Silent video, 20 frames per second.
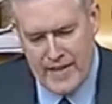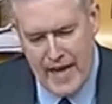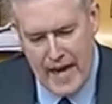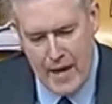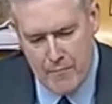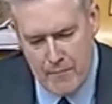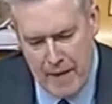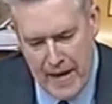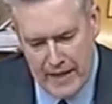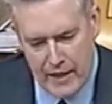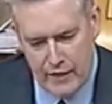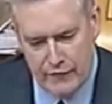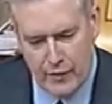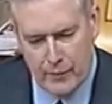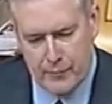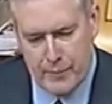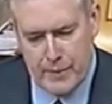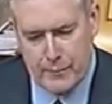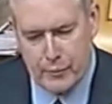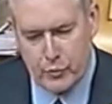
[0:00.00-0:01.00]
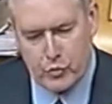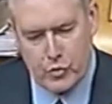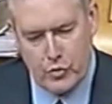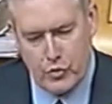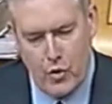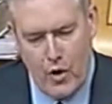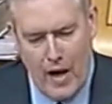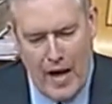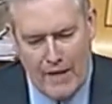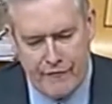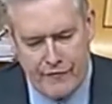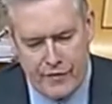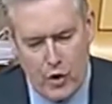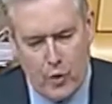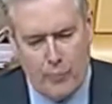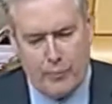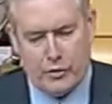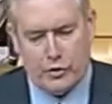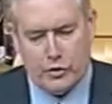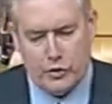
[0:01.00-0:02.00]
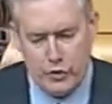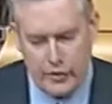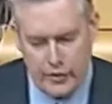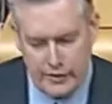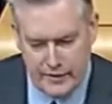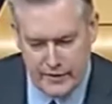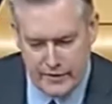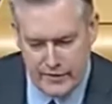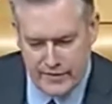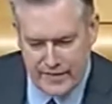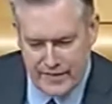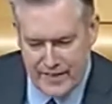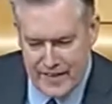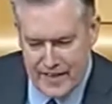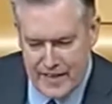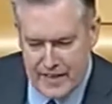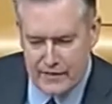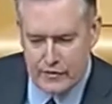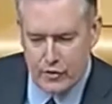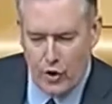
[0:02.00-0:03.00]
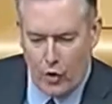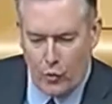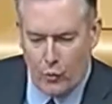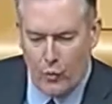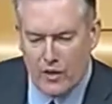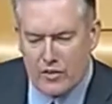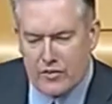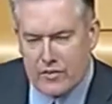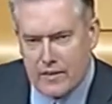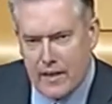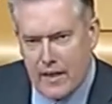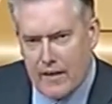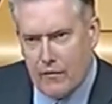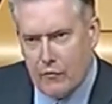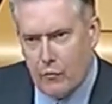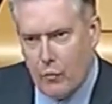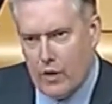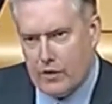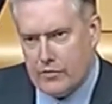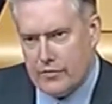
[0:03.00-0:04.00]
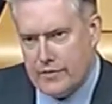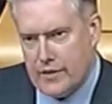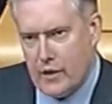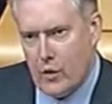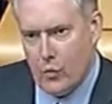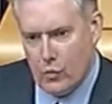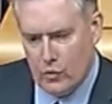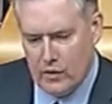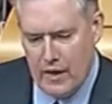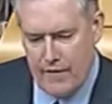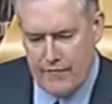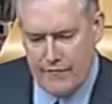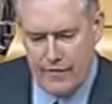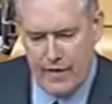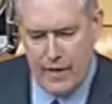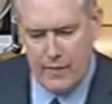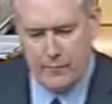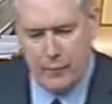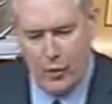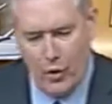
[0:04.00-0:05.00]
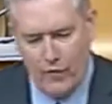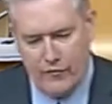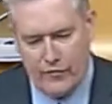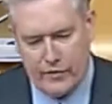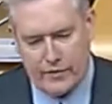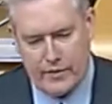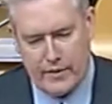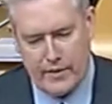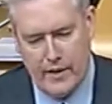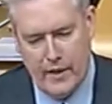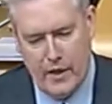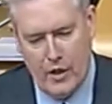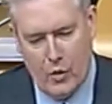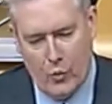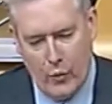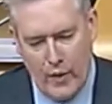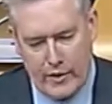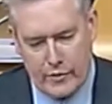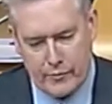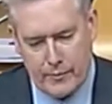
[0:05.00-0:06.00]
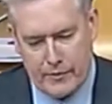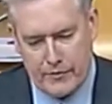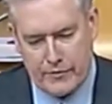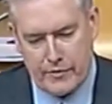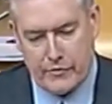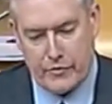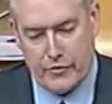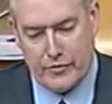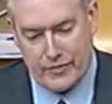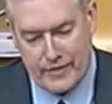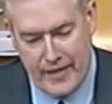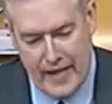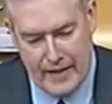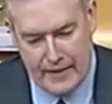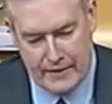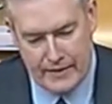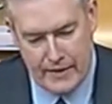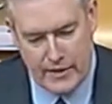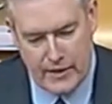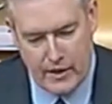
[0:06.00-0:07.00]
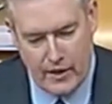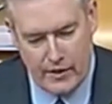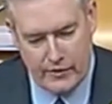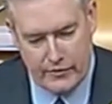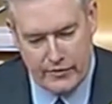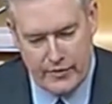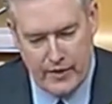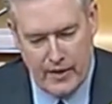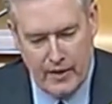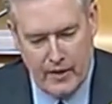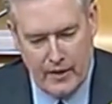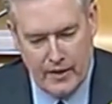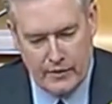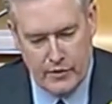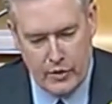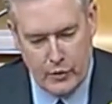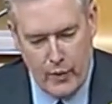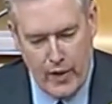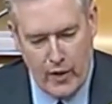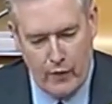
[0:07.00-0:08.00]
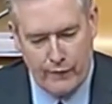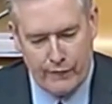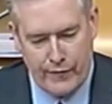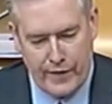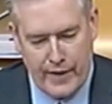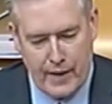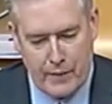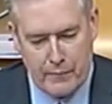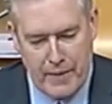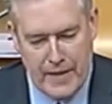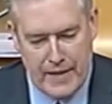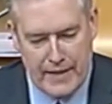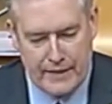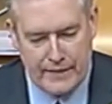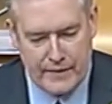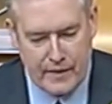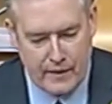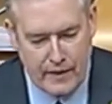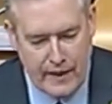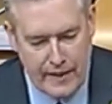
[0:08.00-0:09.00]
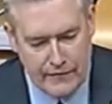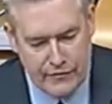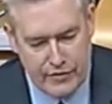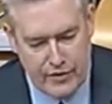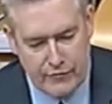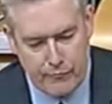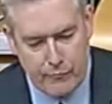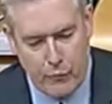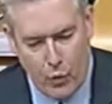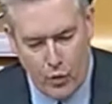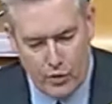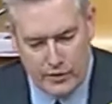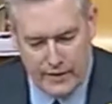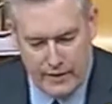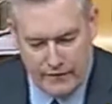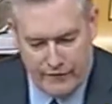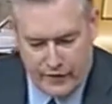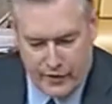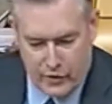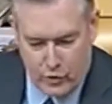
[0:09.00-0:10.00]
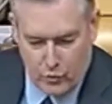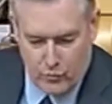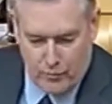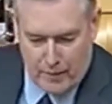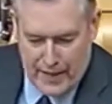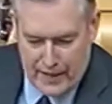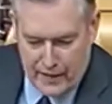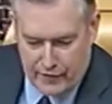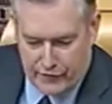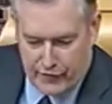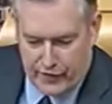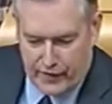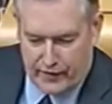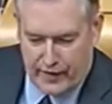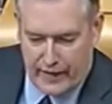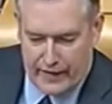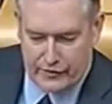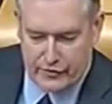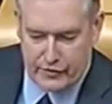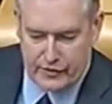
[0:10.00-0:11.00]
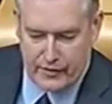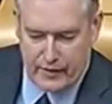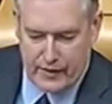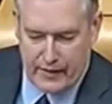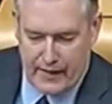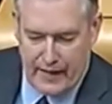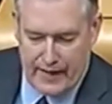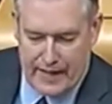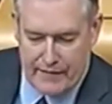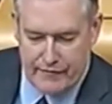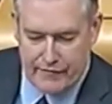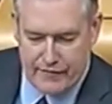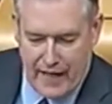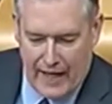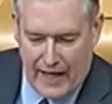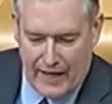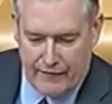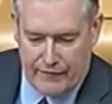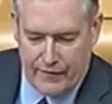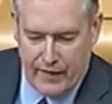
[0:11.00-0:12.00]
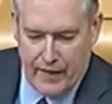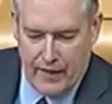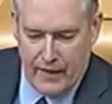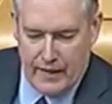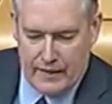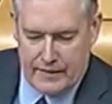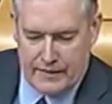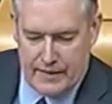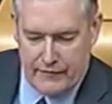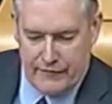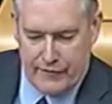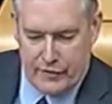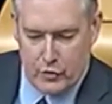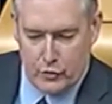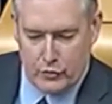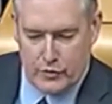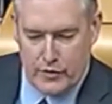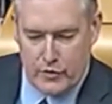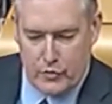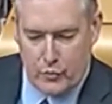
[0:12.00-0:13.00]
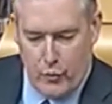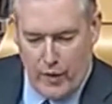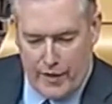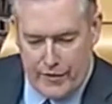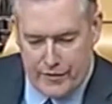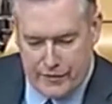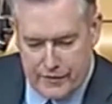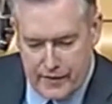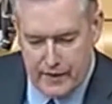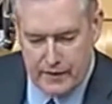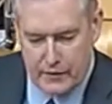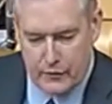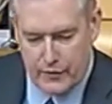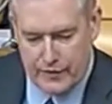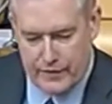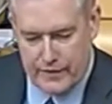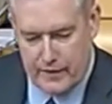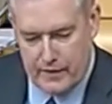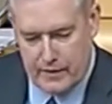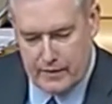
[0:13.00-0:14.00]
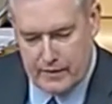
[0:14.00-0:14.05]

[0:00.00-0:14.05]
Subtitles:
yet many of our people do not have the opportunities they need, or worse still, live in poverty. Westminster's austerity cuts to welfare are making their lives even more difficult. Many of our electorates even have difficulties with dealing with